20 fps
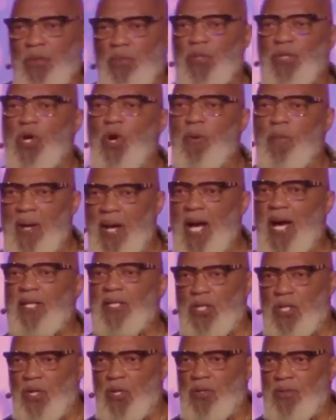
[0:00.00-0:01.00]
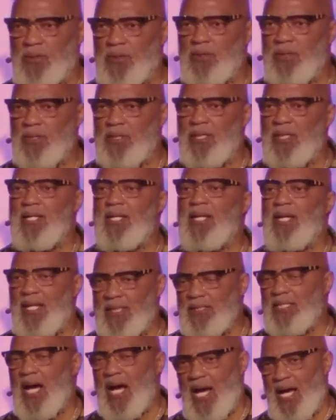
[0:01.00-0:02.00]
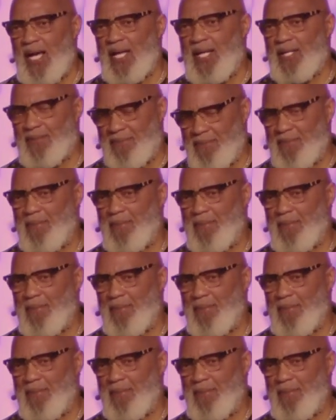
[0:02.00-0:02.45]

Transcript: man would go behind the curtain and die.